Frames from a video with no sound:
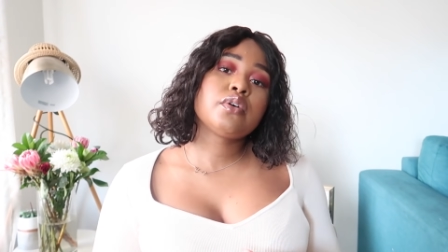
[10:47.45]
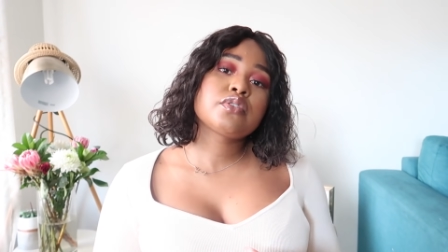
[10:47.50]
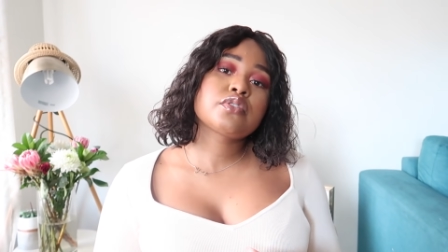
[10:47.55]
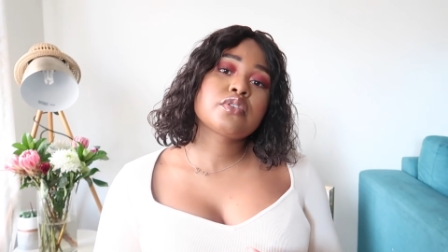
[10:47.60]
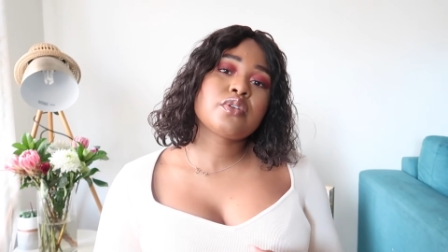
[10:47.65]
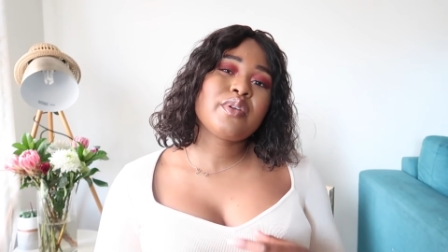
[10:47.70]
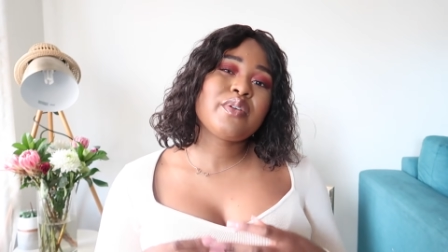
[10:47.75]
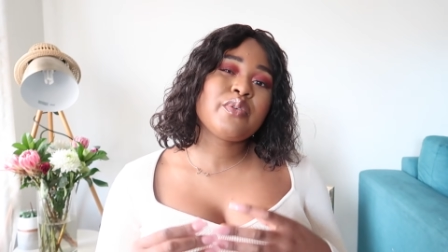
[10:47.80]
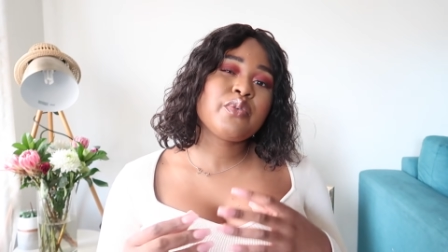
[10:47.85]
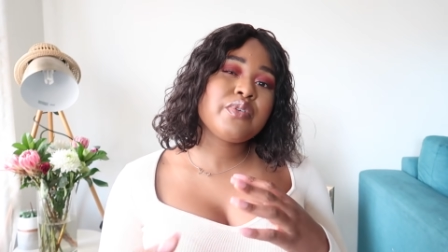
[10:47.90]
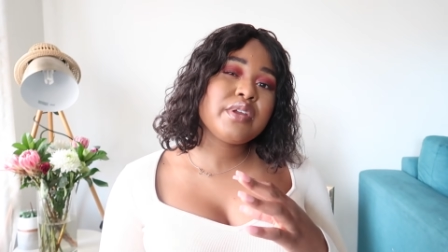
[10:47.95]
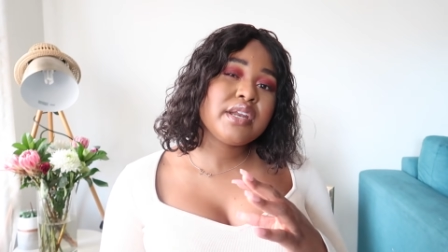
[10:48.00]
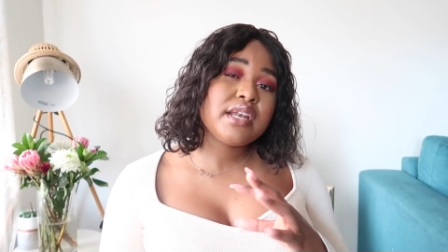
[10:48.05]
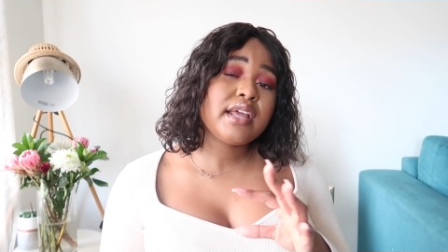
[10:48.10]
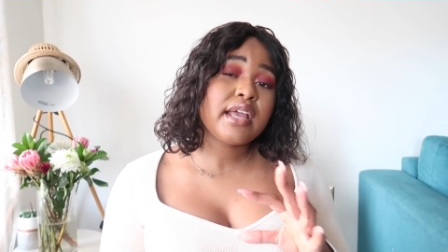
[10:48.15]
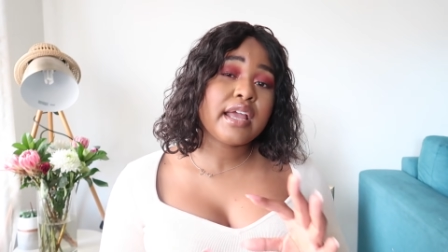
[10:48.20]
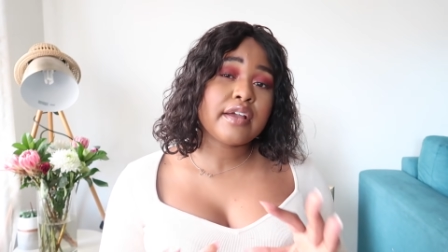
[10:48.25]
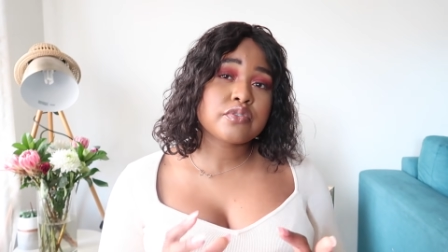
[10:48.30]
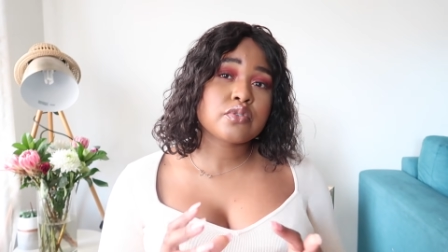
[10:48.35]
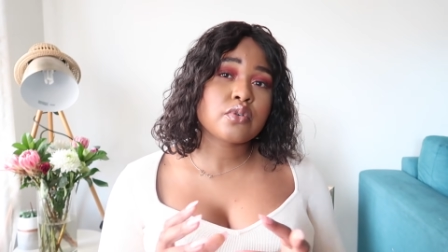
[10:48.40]
So you really
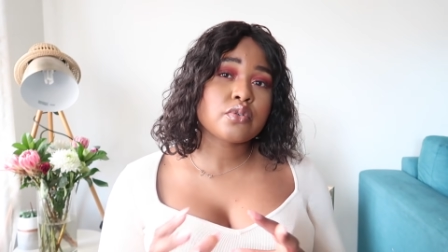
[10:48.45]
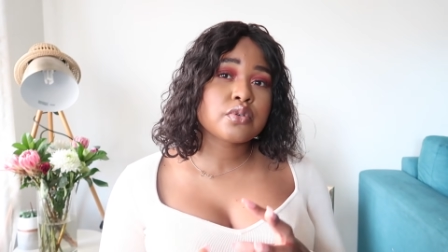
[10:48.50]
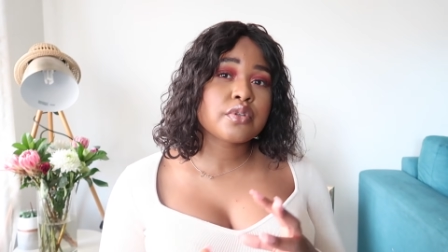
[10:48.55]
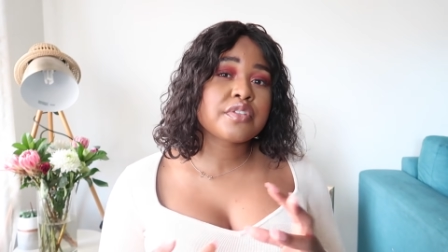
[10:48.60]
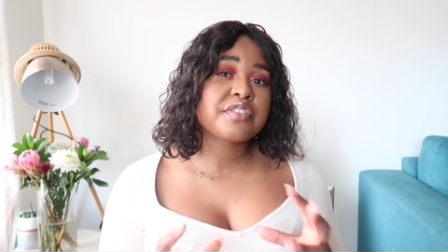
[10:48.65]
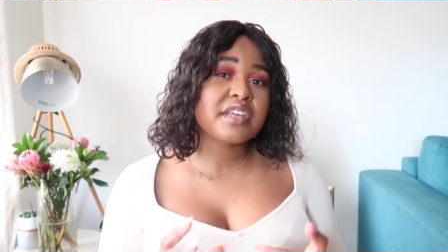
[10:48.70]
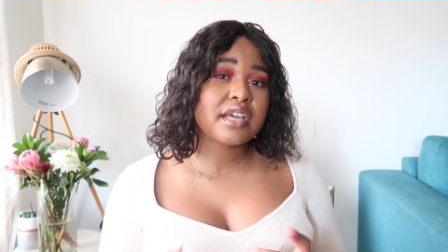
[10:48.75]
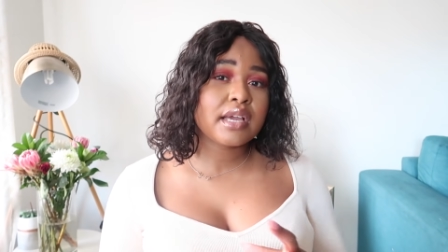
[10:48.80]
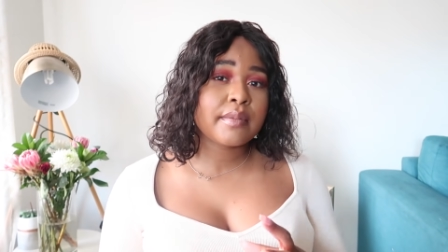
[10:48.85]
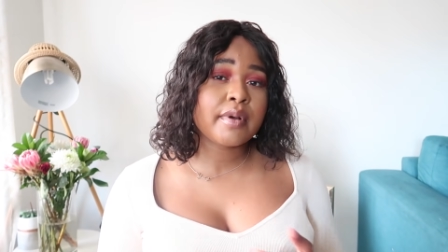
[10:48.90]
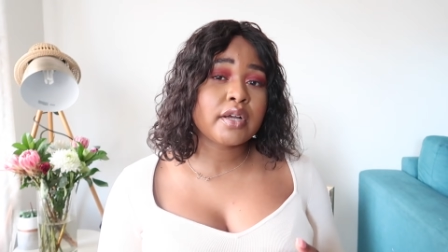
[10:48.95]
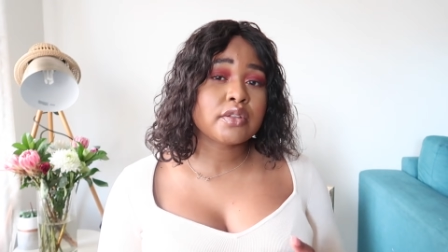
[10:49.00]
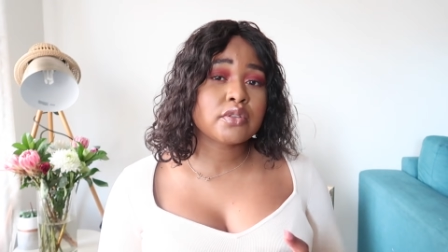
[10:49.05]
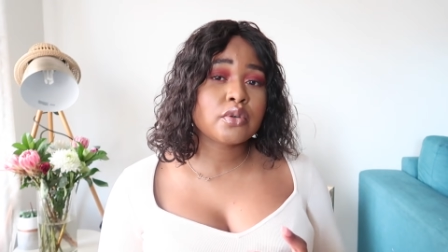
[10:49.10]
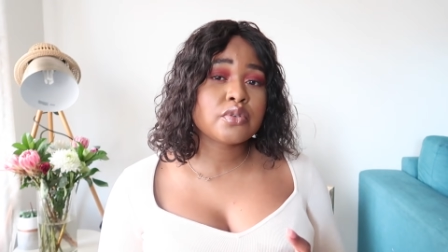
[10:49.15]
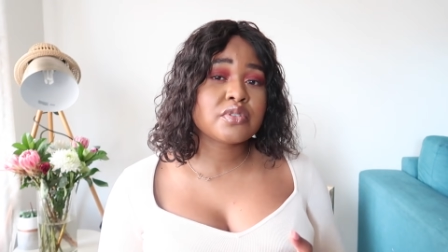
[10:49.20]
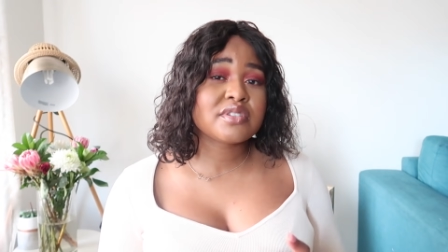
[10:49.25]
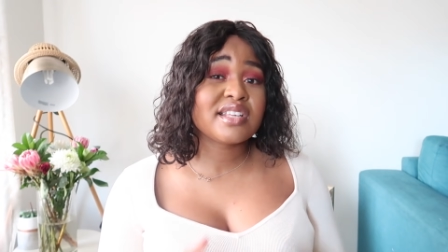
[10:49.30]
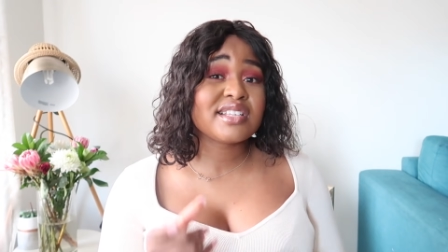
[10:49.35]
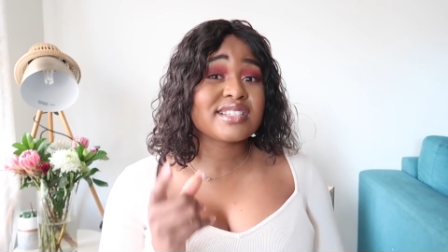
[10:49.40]
have to also think about
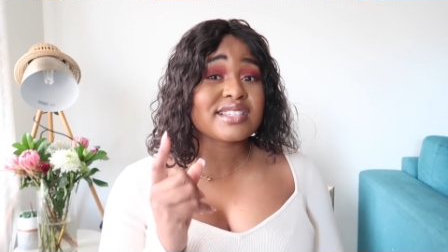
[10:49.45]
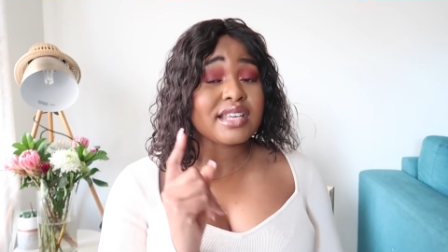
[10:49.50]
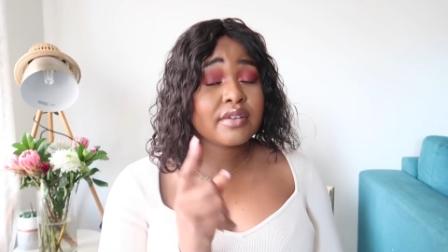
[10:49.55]
those things.